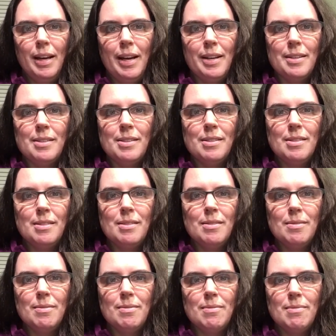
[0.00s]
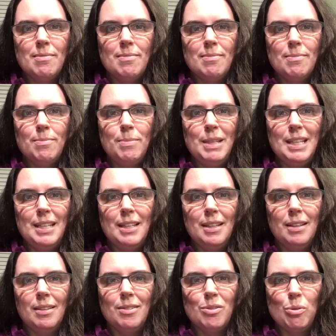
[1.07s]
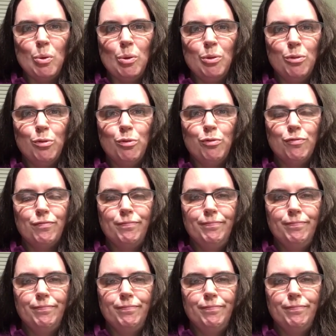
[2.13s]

as being sort of